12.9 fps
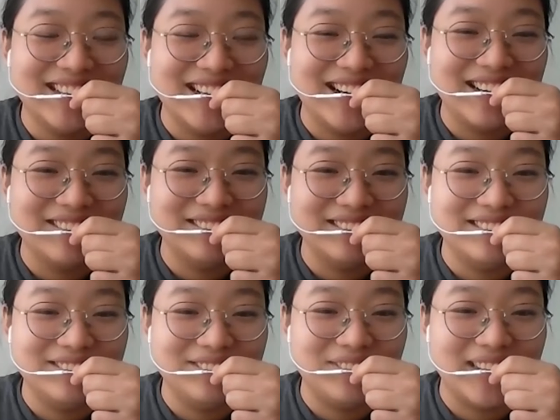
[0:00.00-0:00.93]
um,
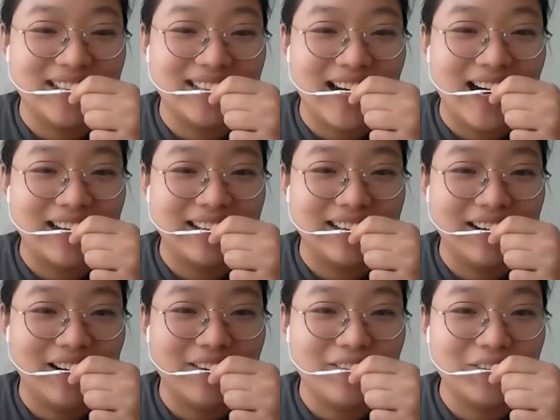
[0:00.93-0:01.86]
but I
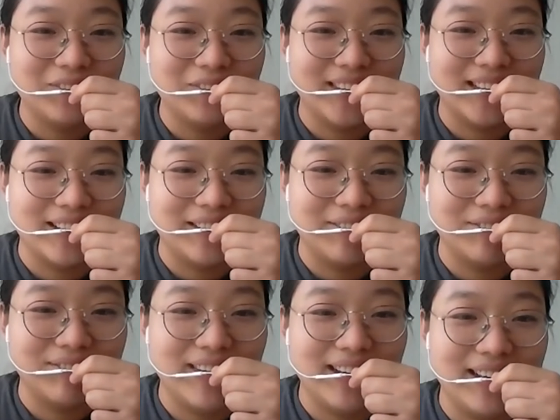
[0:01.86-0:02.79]
hope
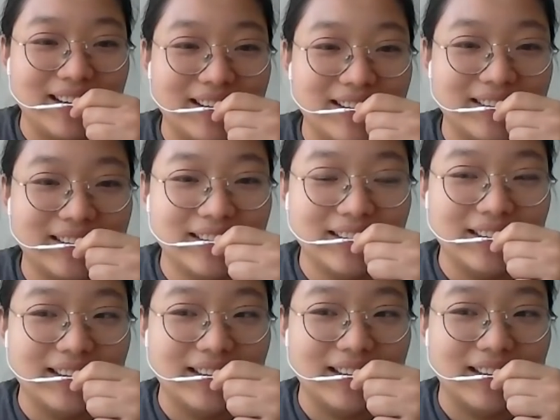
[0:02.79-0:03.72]
here
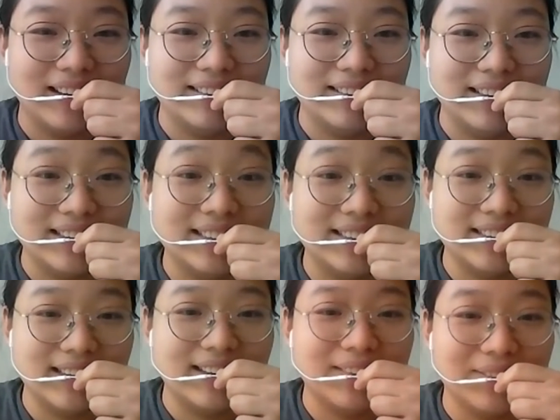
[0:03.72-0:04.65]
this
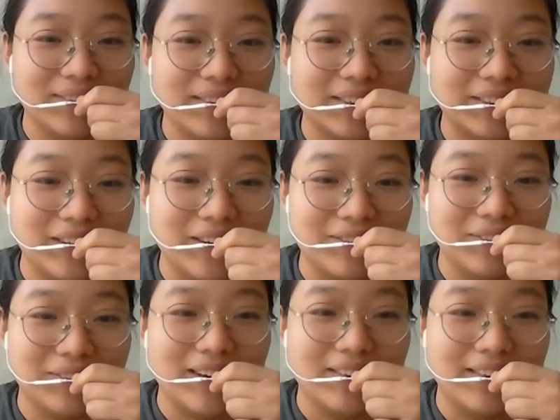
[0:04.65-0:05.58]
workshop
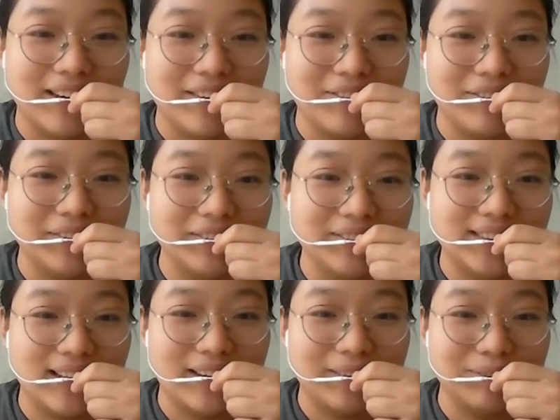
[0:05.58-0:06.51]
will give you
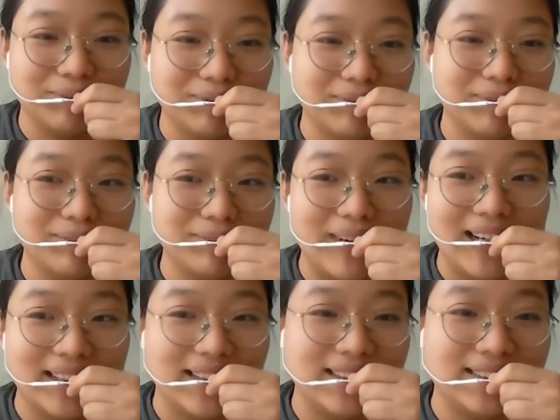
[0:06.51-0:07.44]
some
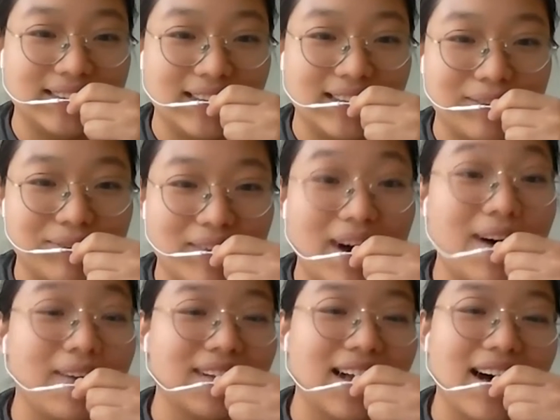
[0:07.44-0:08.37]
at least some
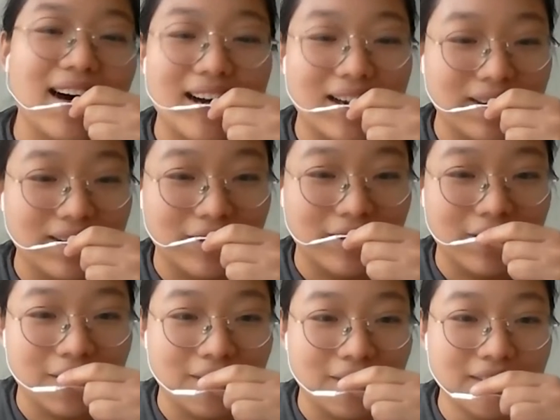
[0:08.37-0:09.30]
outline
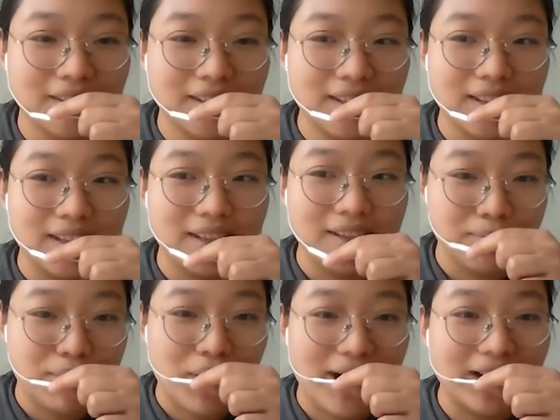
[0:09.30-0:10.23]
or
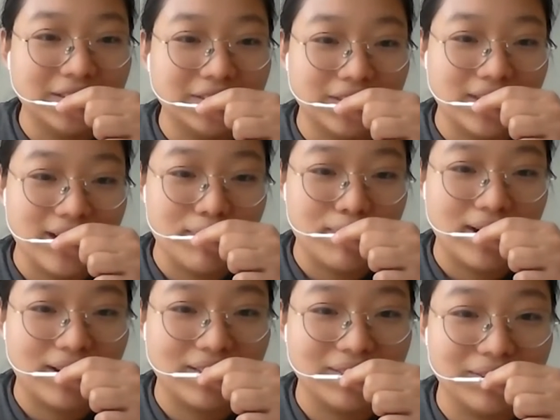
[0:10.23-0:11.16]
impression
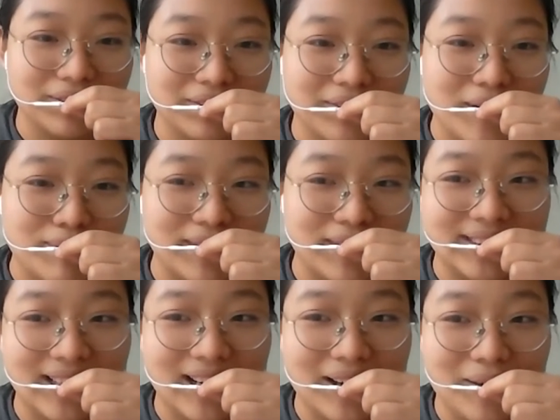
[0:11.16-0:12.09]
about web
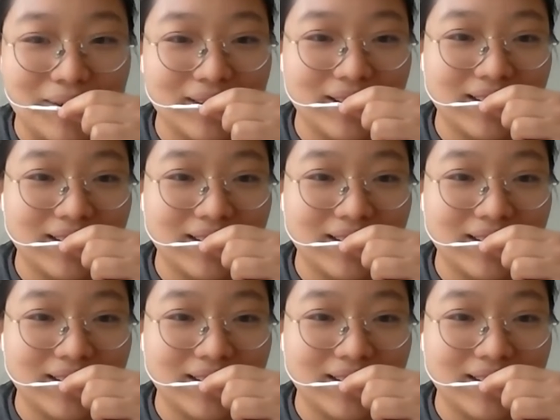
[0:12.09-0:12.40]
design